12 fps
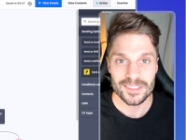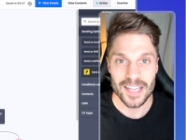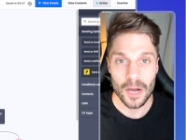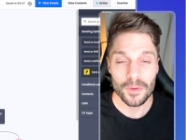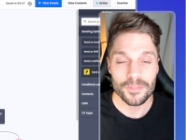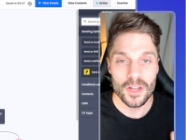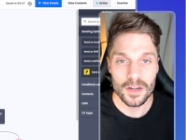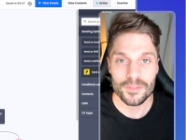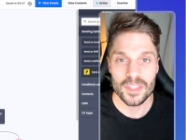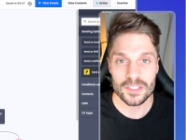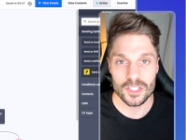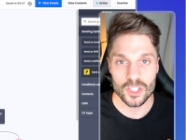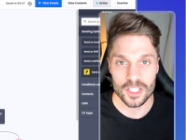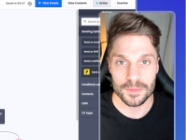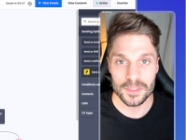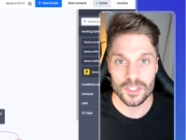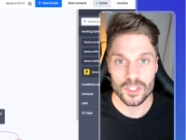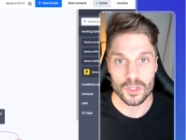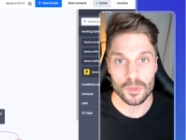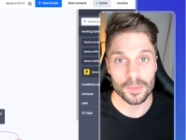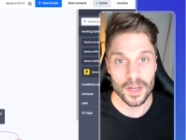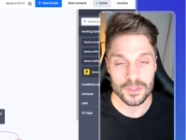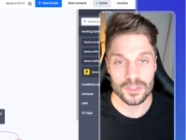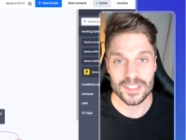Now, if none of these adjustments to your
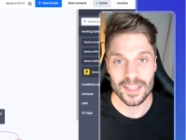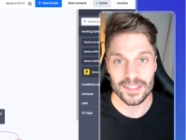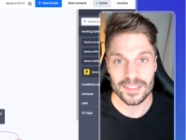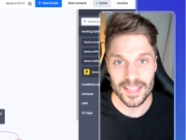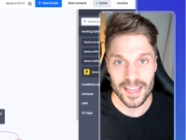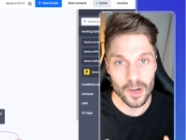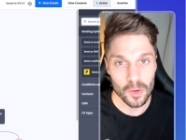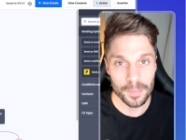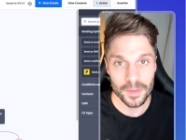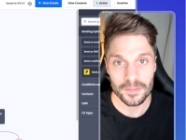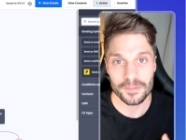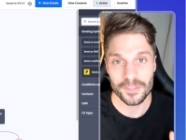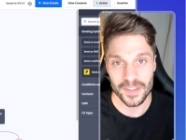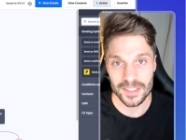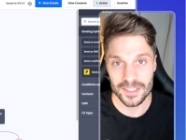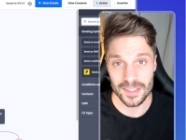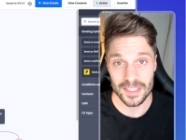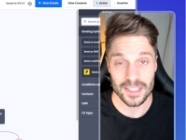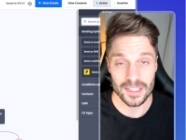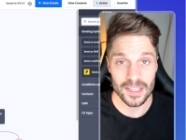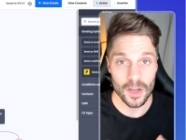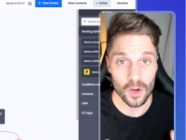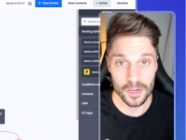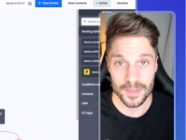browser settings help fix the
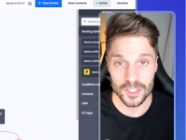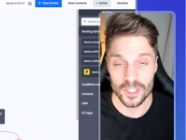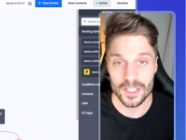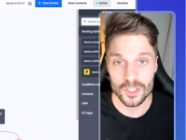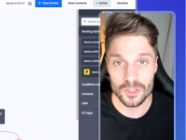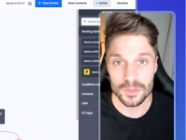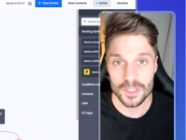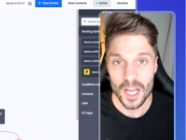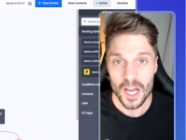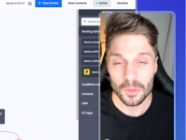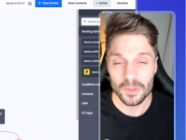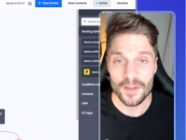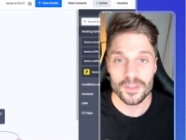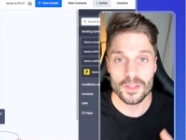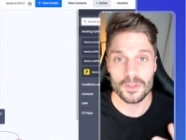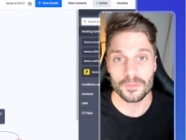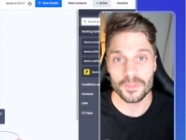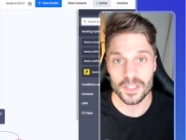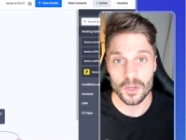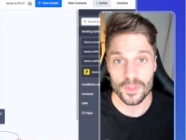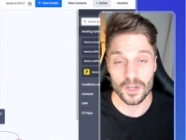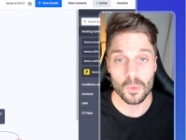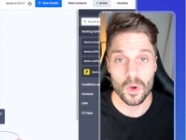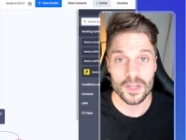automation issues, we'll have another video
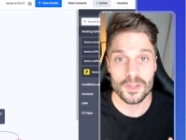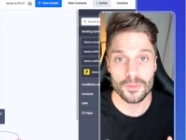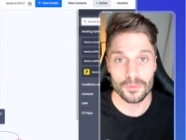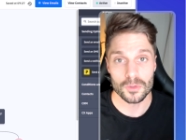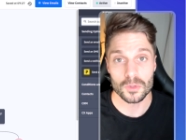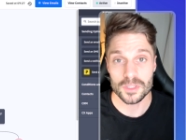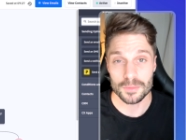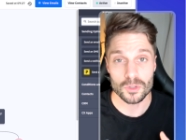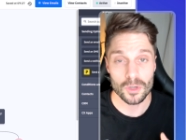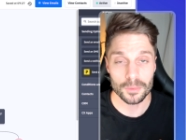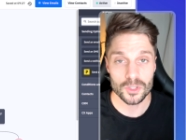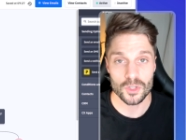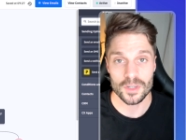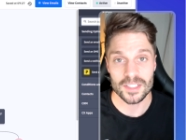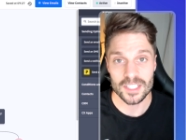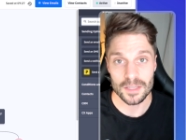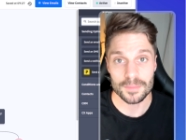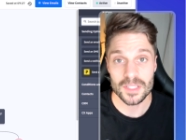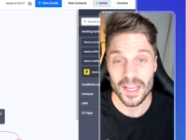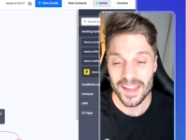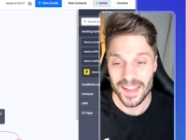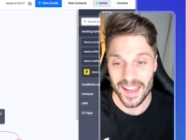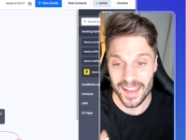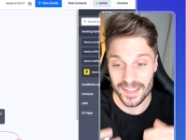that'll walk you through some troubleshooting tips tips
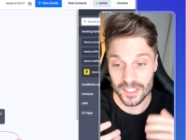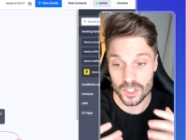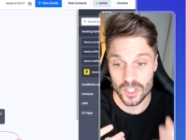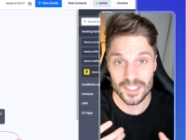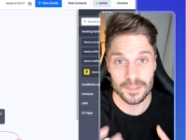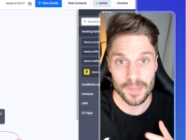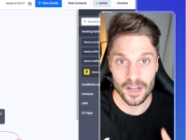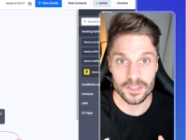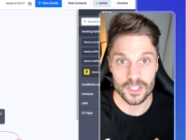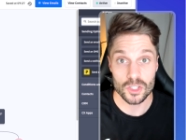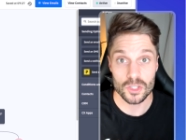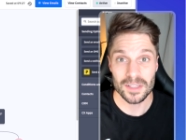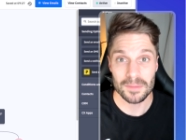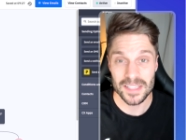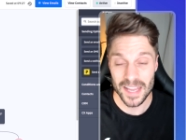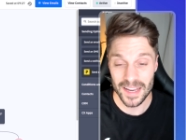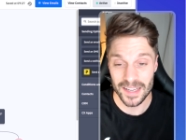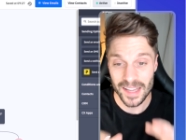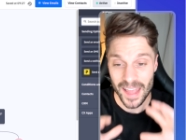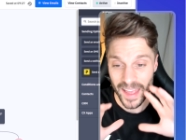and checks and balances you can take